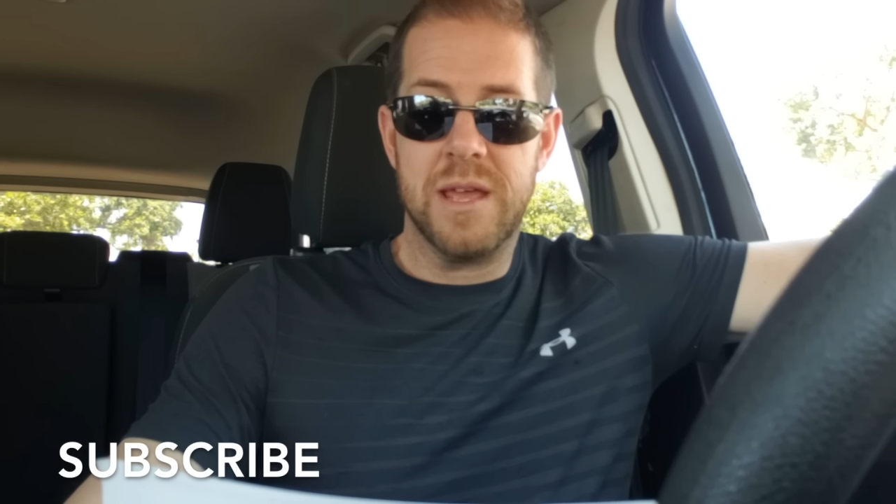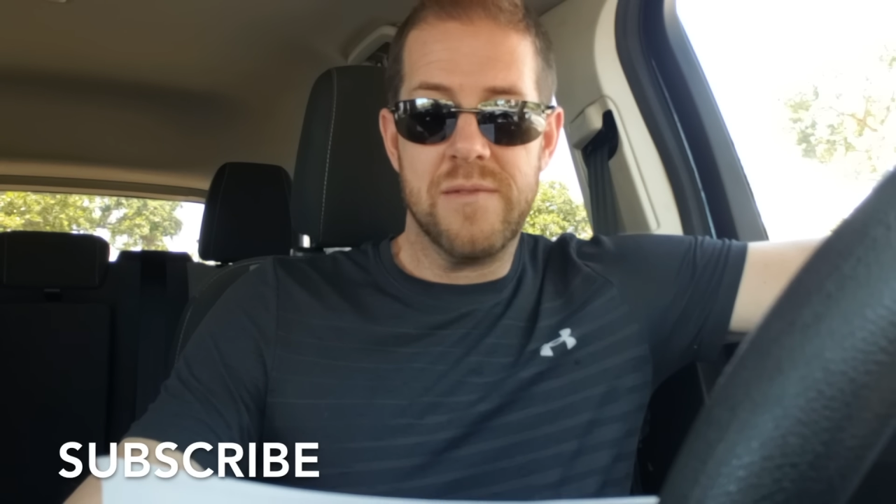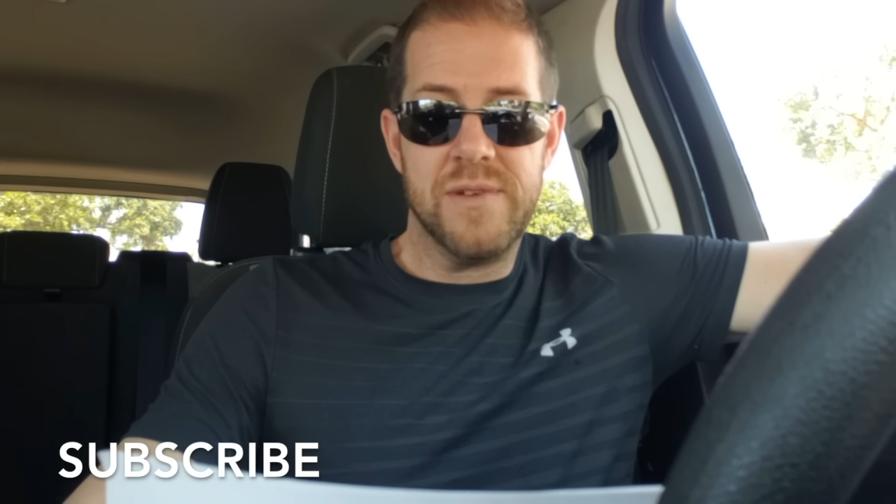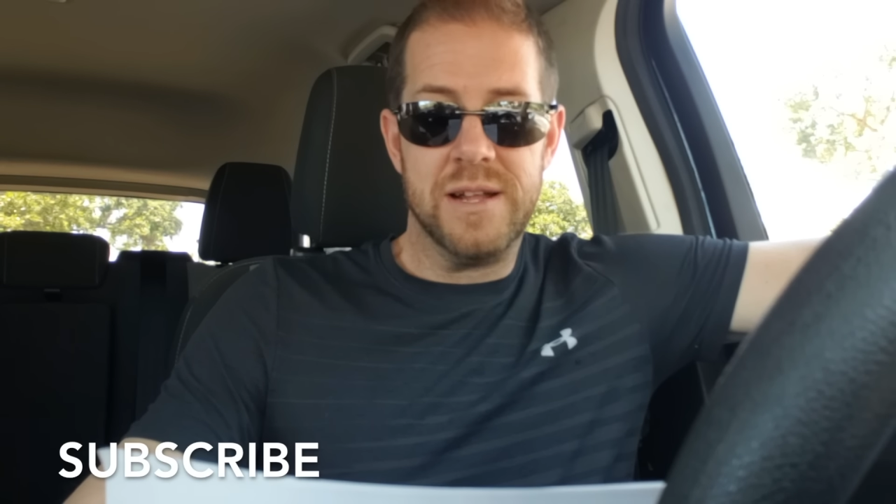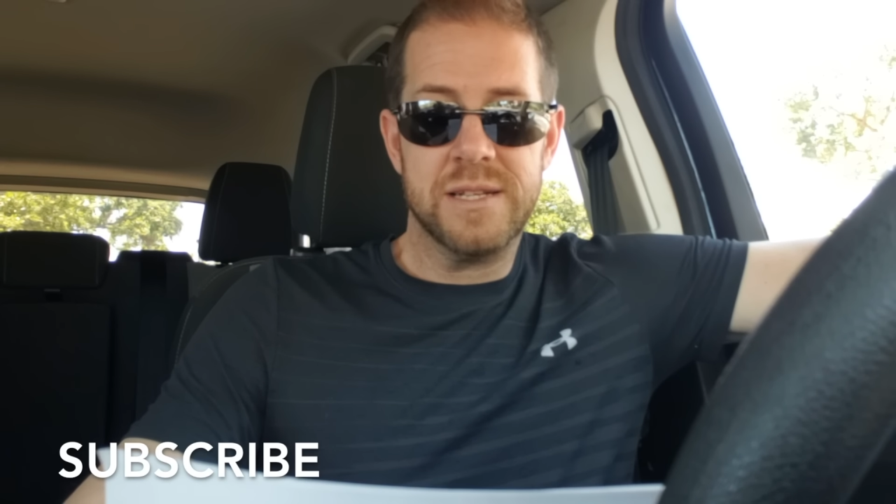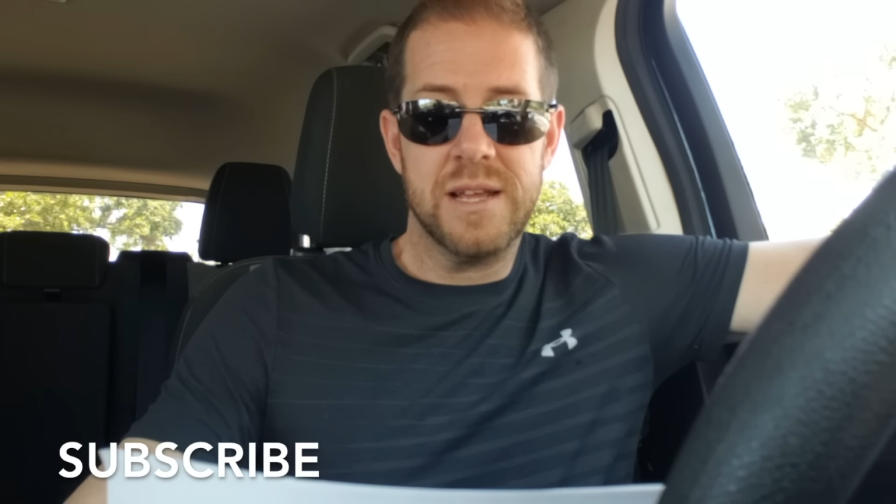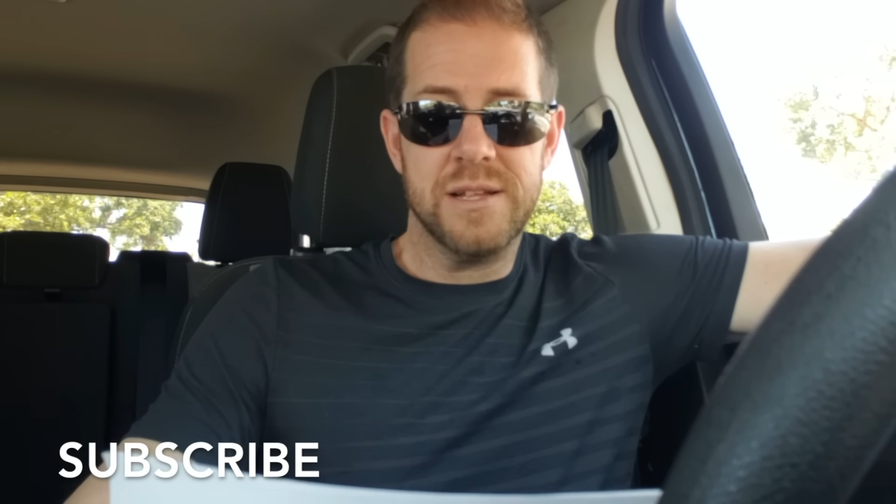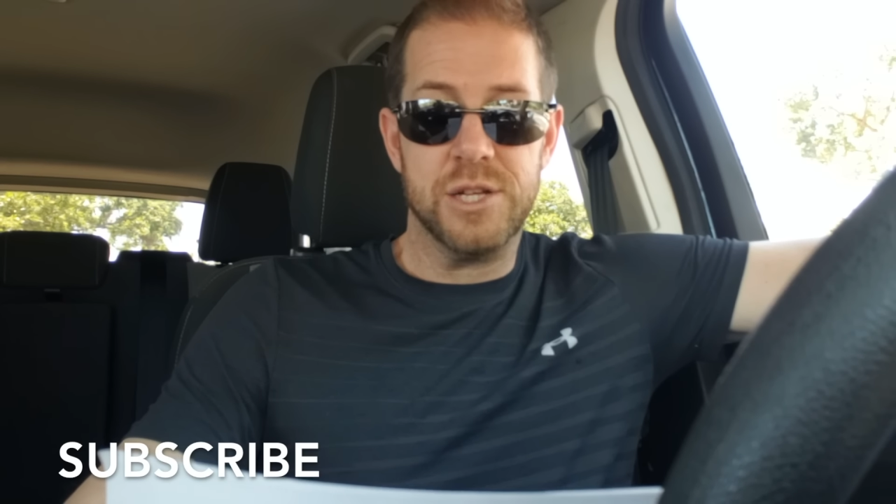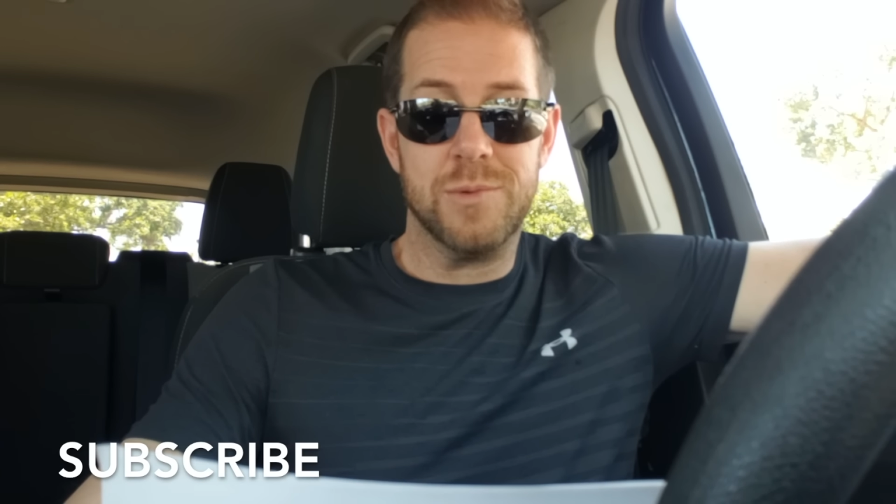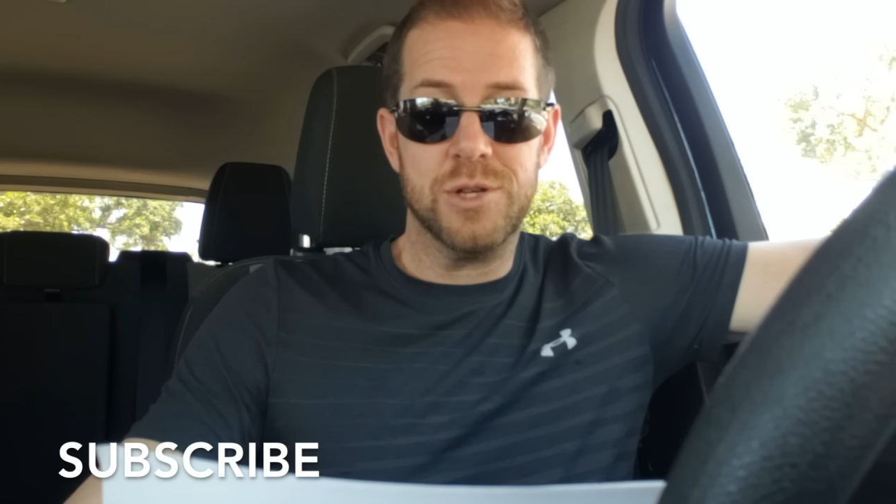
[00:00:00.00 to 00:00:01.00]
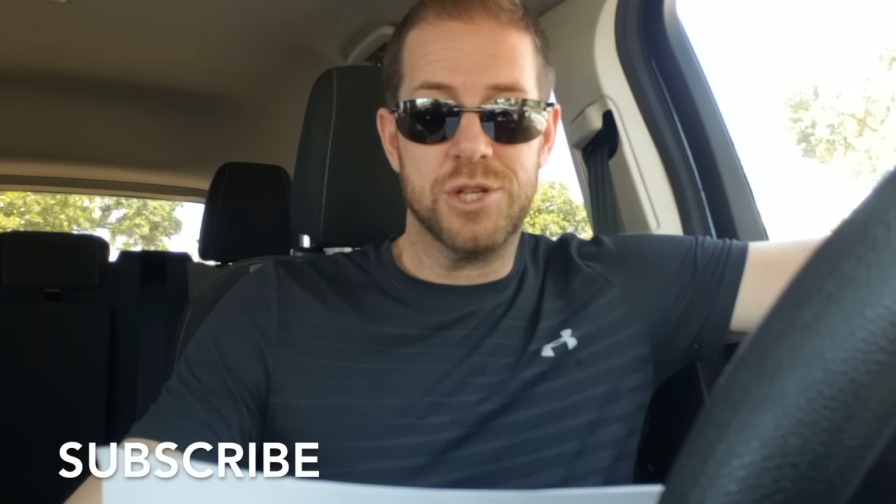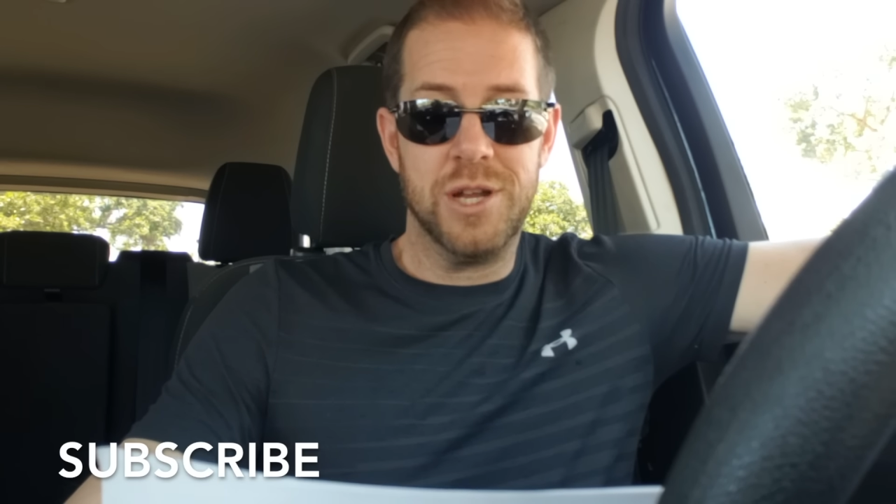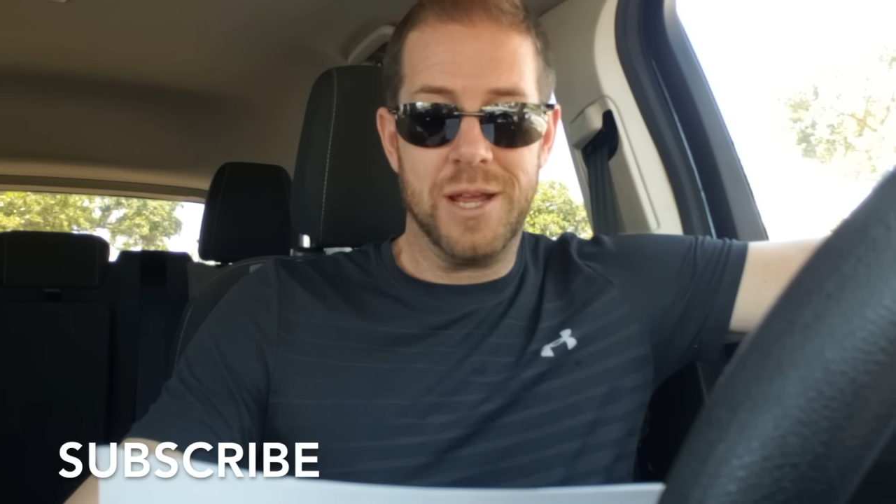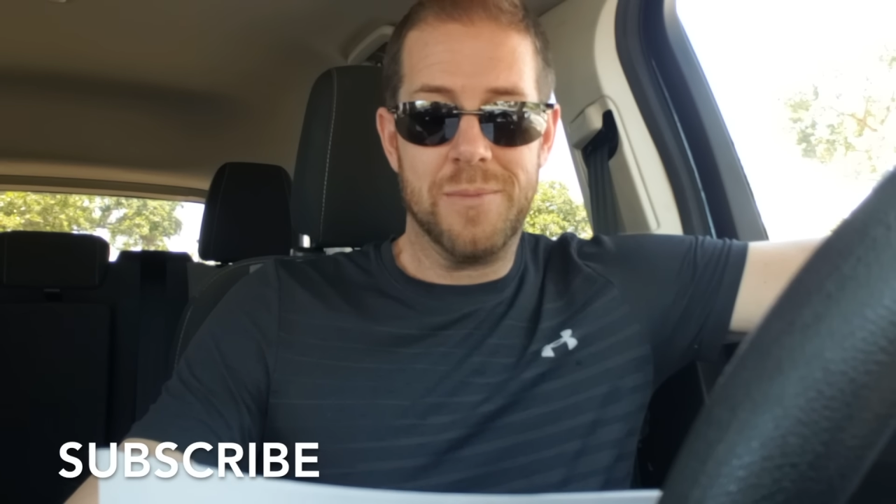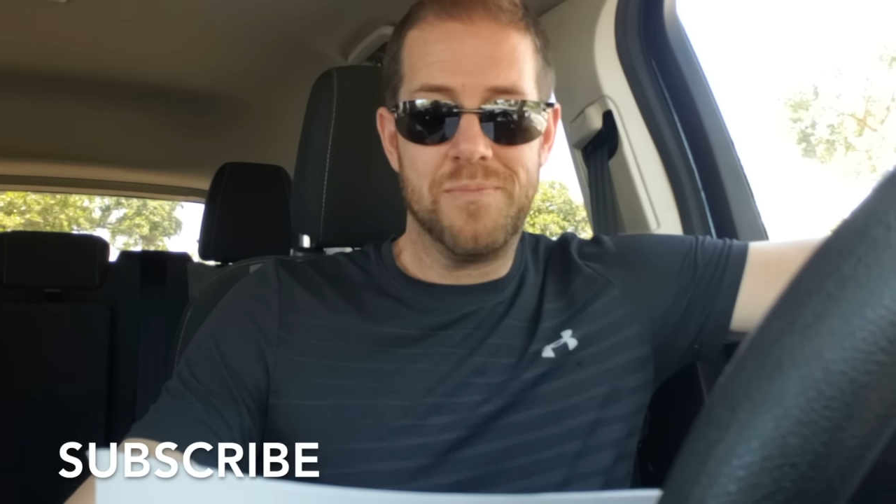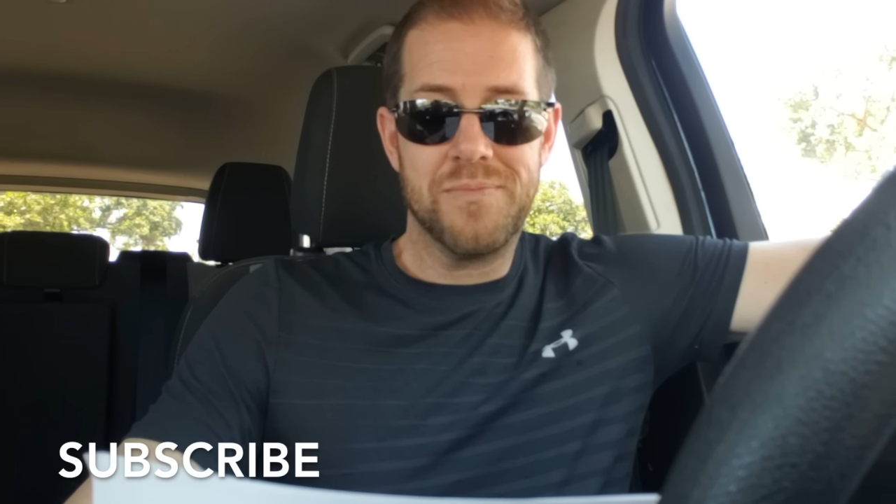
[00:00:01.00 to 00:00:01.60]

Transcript: convinced that she was cheating.